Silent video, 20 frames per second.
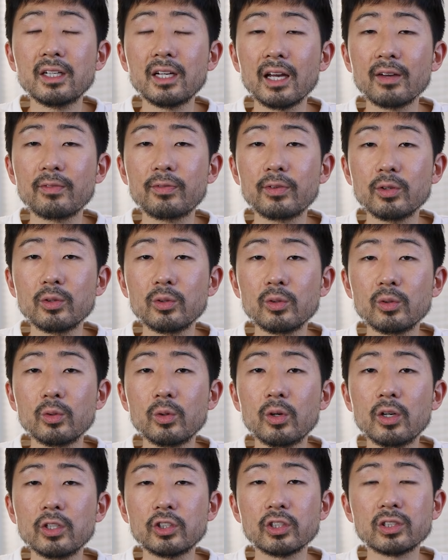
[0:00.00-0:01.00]
if
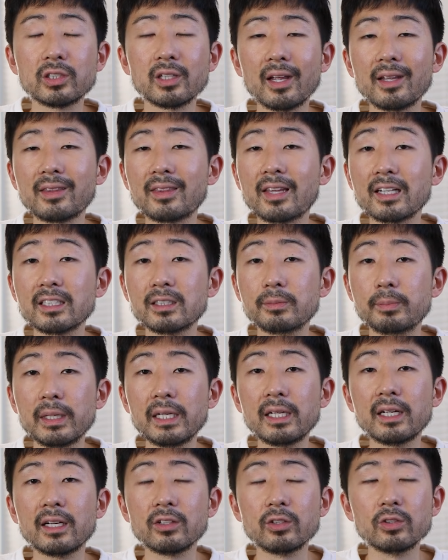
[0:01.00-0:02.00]
you just let things
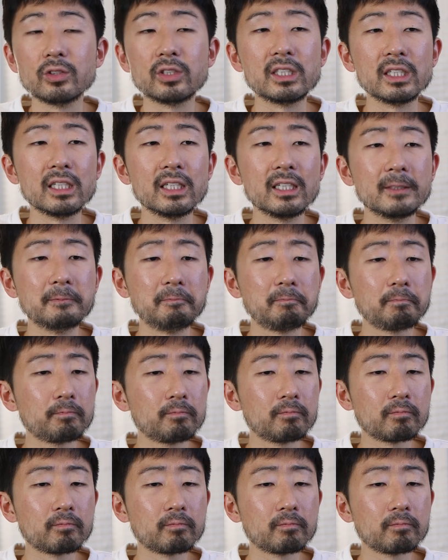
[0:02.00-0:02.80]
be and you see